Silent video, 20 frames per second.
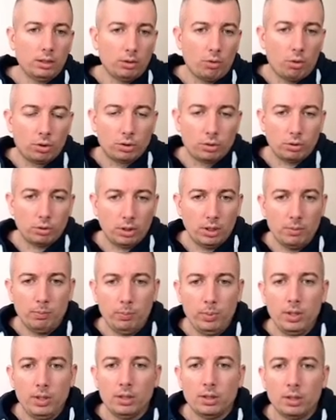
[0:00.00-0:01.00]
Also he
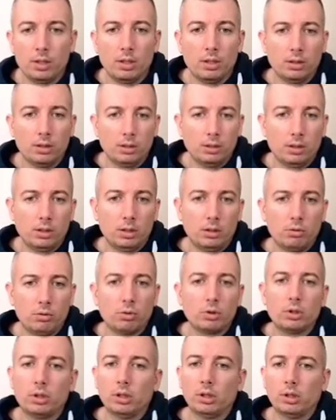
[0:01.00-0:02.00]
pinned the
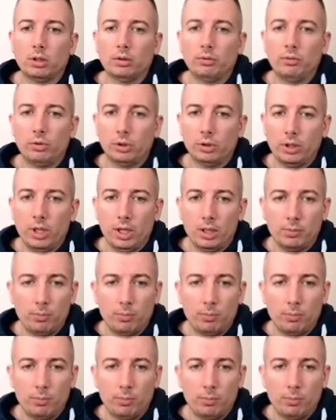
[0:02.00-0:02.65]
rook for that